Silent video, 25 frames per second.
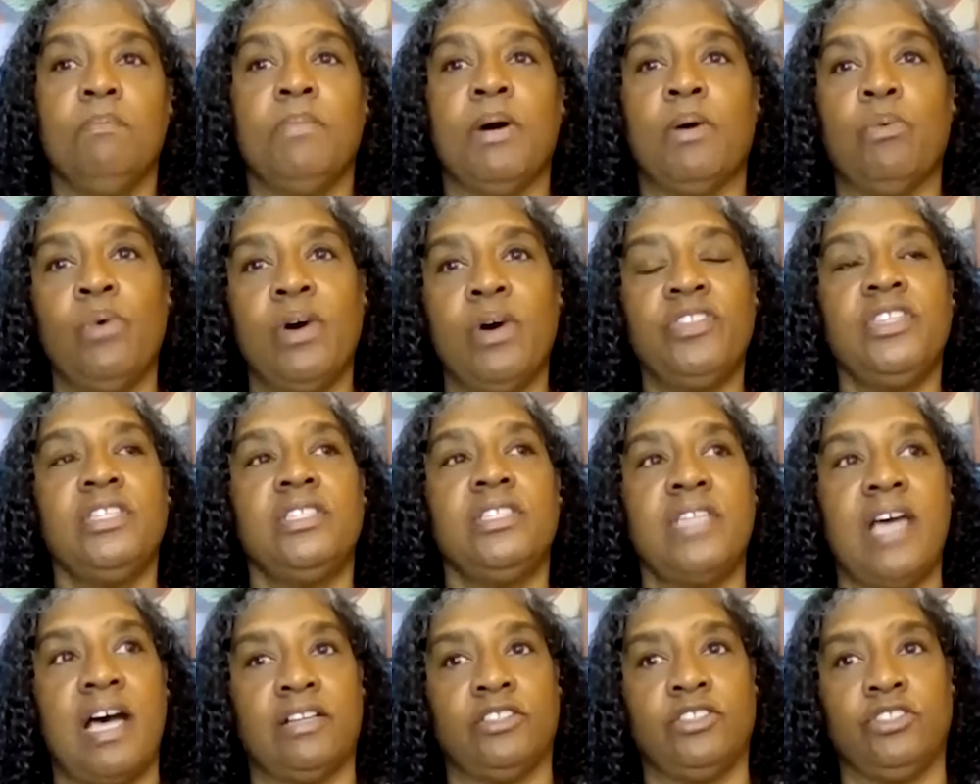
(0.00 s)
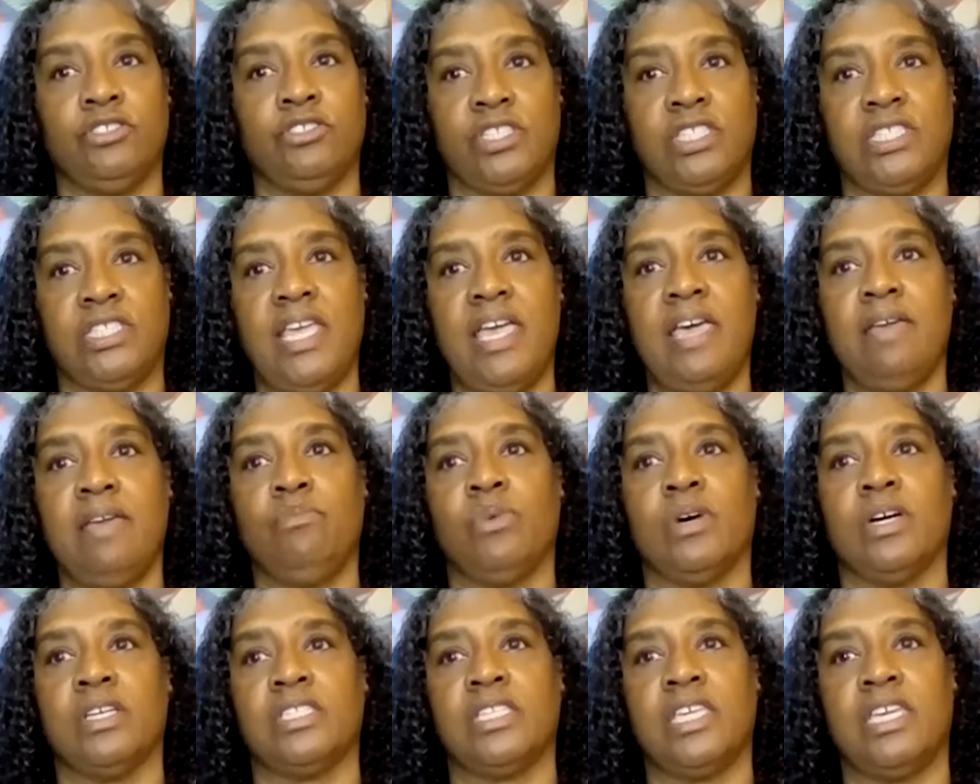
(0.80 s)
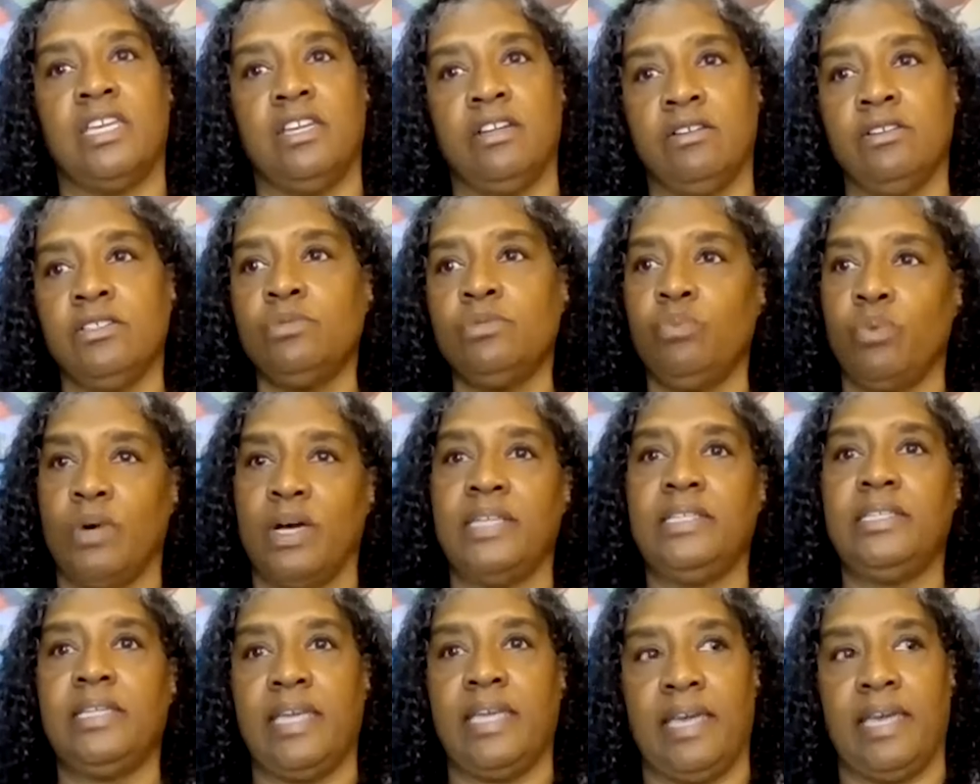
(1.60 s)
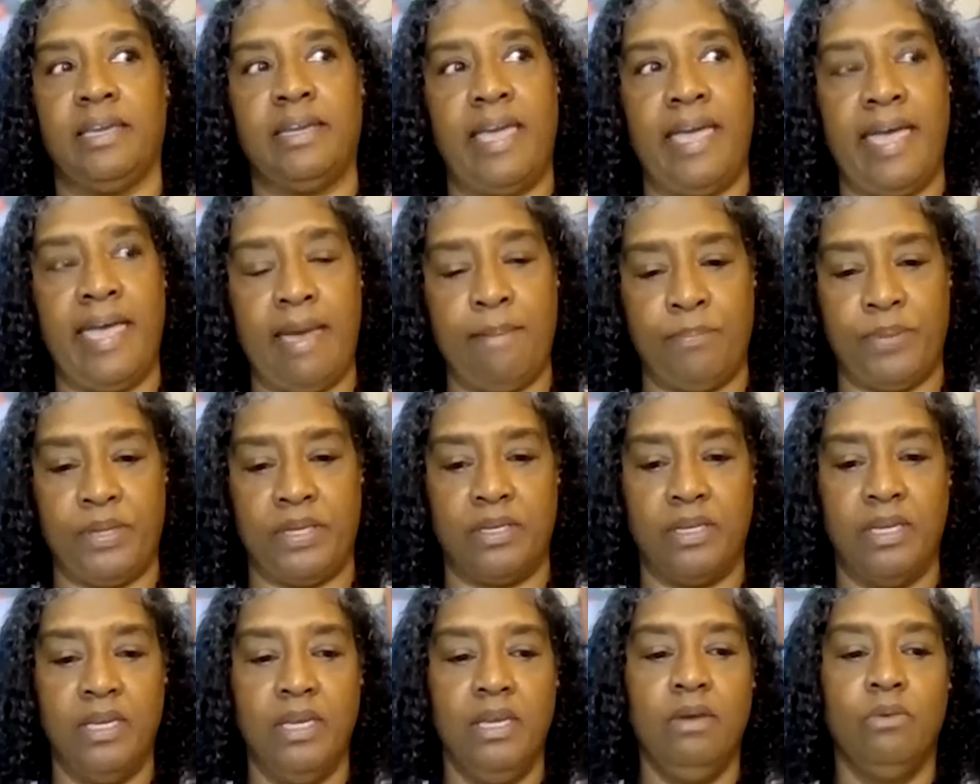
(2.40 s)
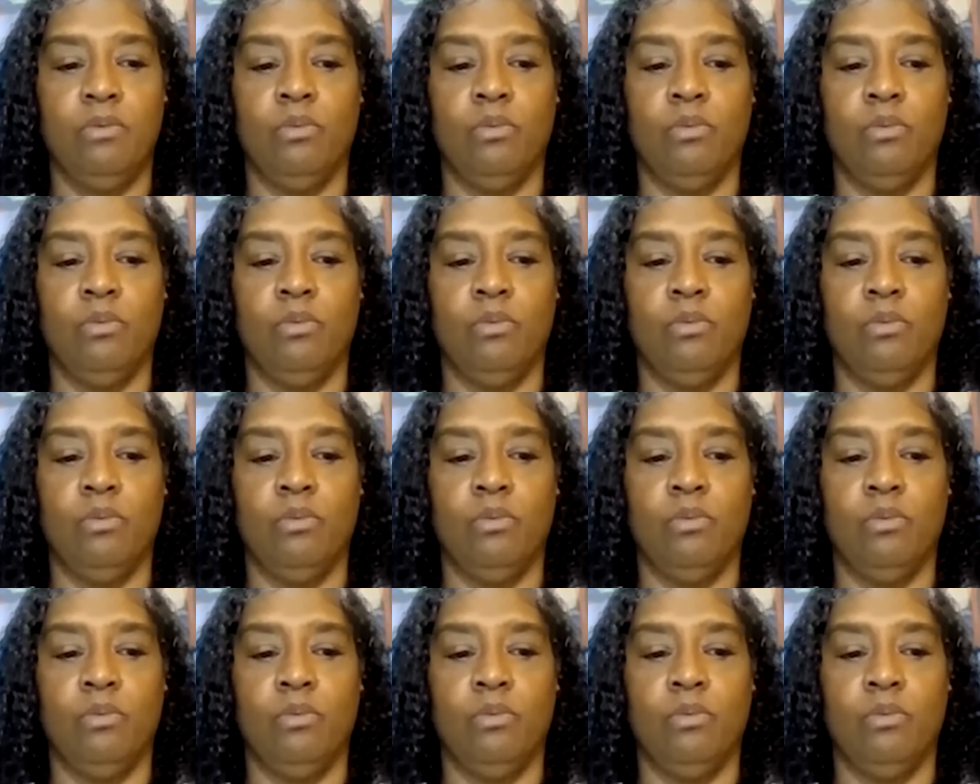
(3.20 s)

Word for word: But what the doctor said was, here's what can happen.